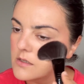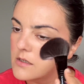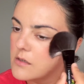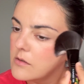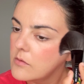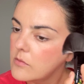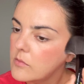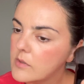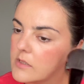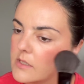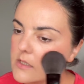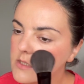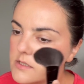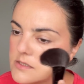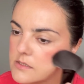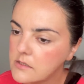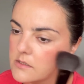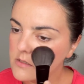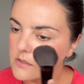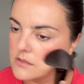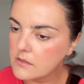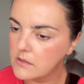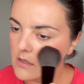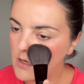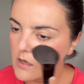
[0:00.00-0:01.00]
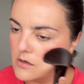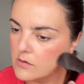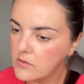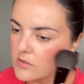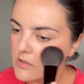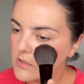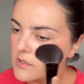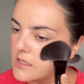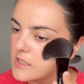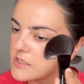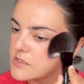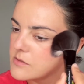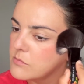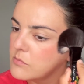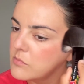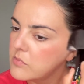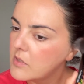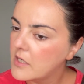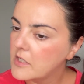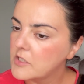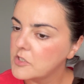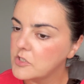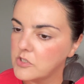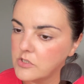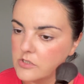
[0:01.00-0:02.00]
with Hourglass
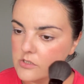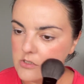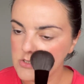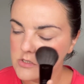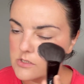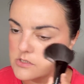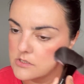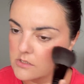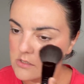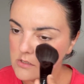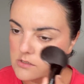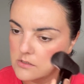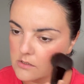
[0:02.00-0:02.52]
blushes